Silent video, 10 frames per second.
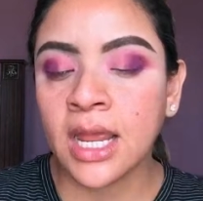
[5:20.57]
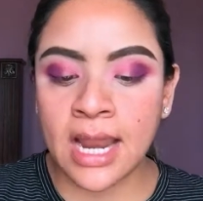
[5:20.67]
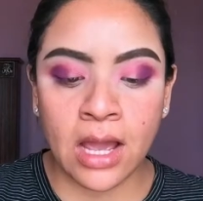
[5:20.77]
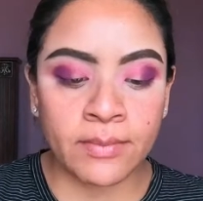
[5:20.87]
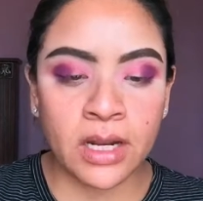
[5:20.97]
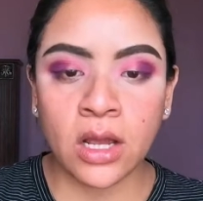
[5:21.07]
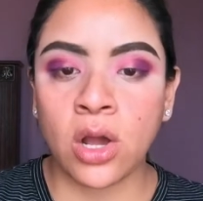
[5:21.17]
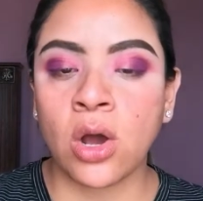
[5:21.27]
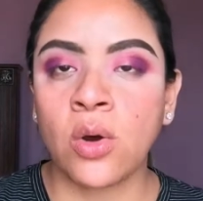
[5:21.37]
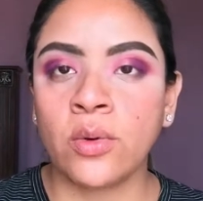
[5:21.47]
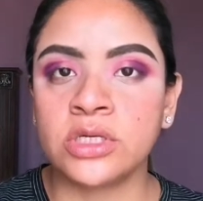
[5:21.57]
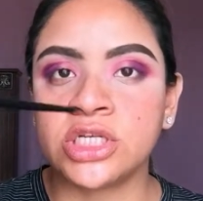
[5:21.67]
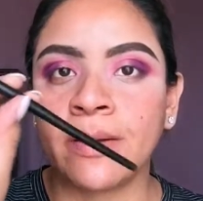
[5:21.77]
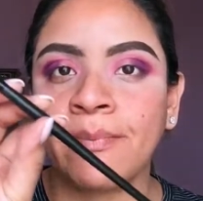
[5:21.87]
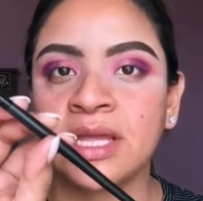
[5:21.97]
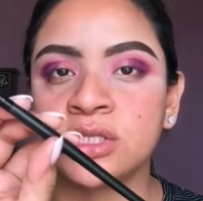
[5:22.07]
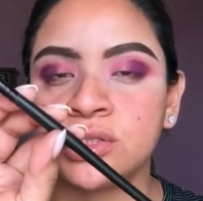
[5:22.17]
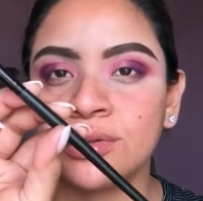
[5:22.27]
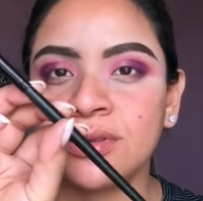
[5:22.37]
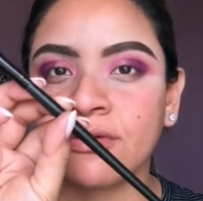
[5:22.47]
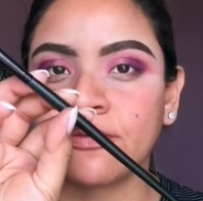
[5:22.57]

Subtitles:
Now I'm gonna go jump into the